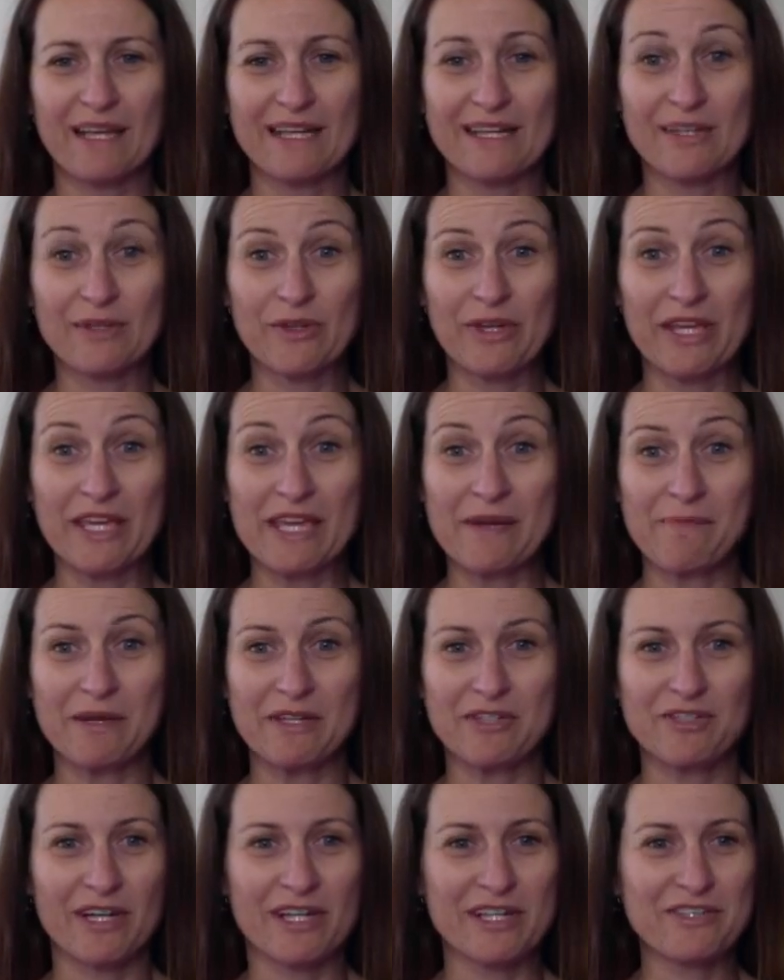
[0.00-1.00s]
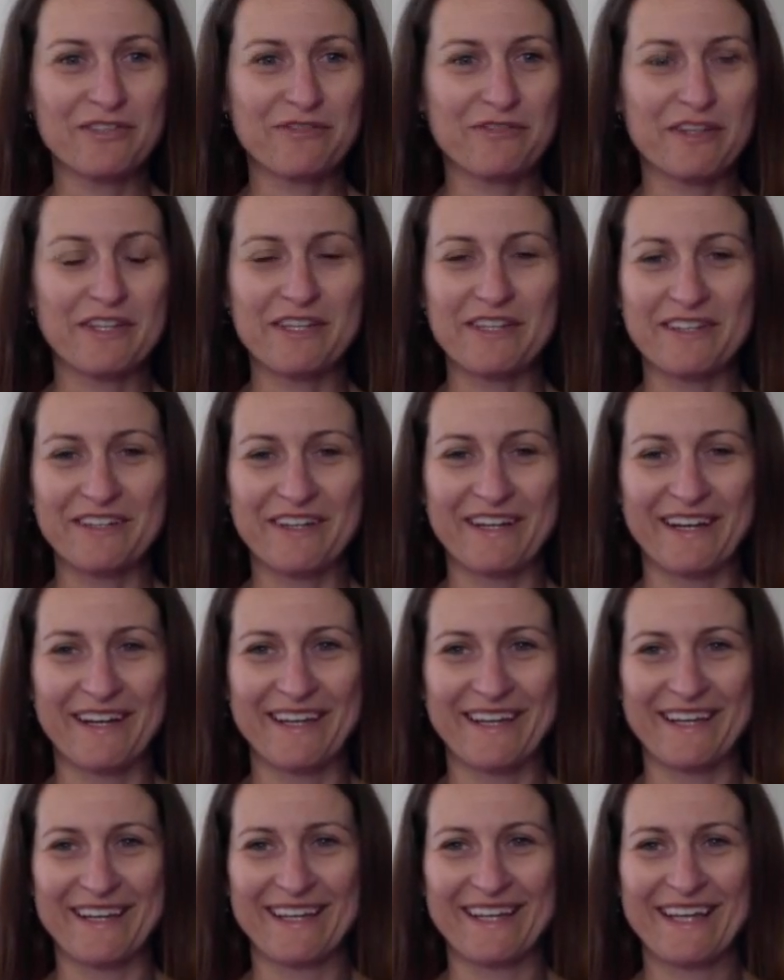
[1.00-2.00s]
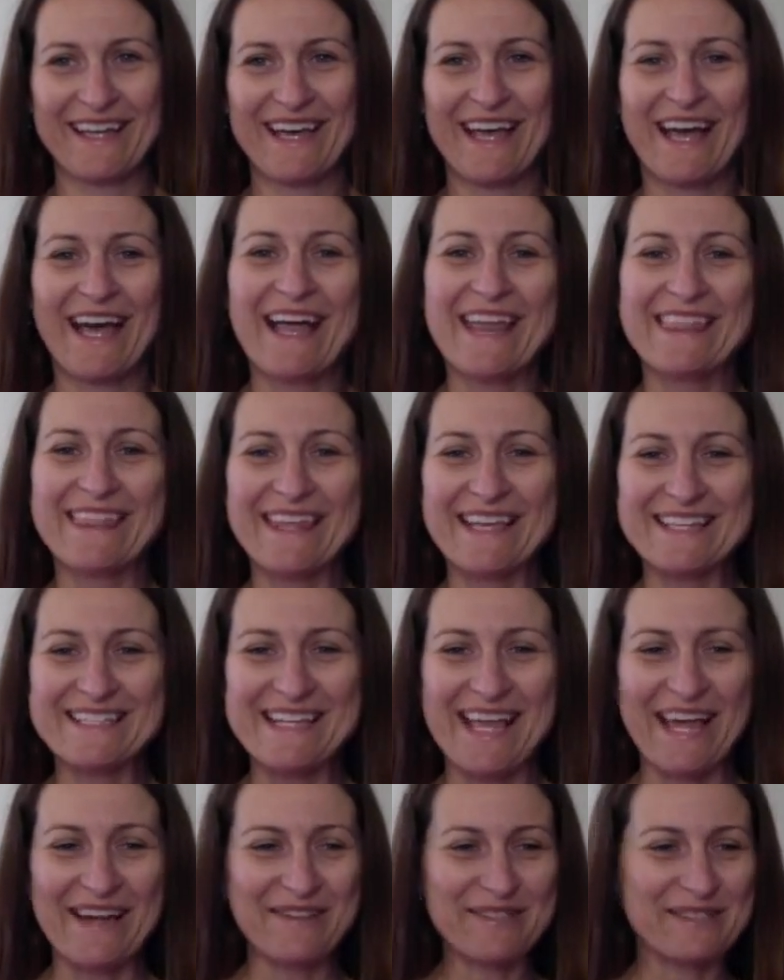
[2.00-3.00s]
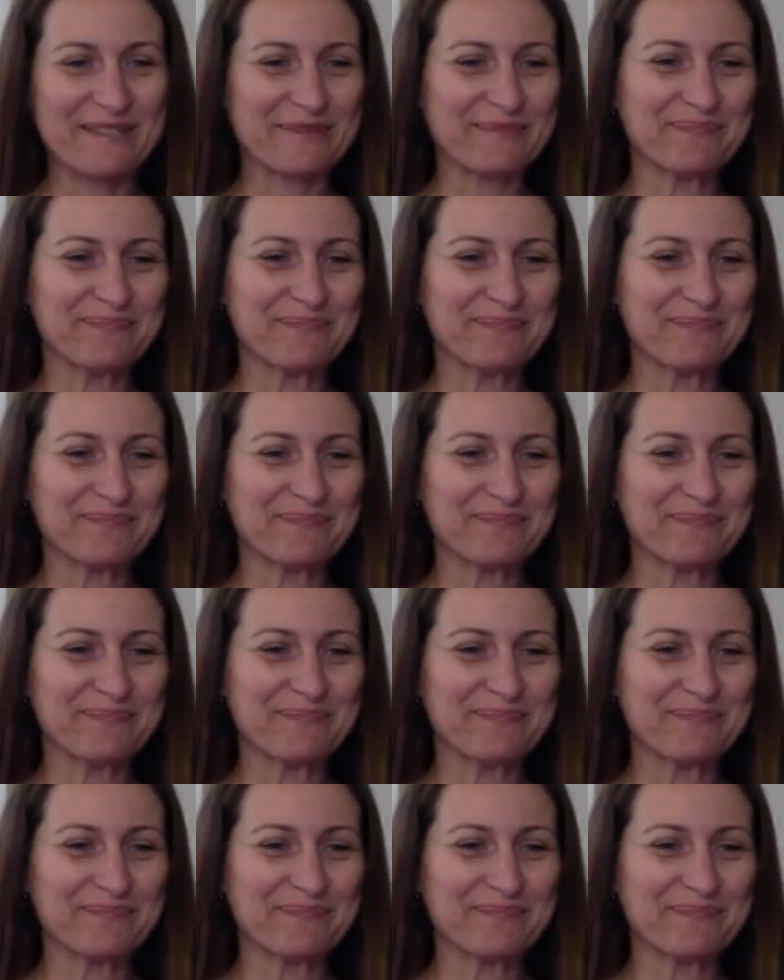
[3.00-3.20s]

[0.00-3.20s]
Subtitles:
looking at me trying to figure things out.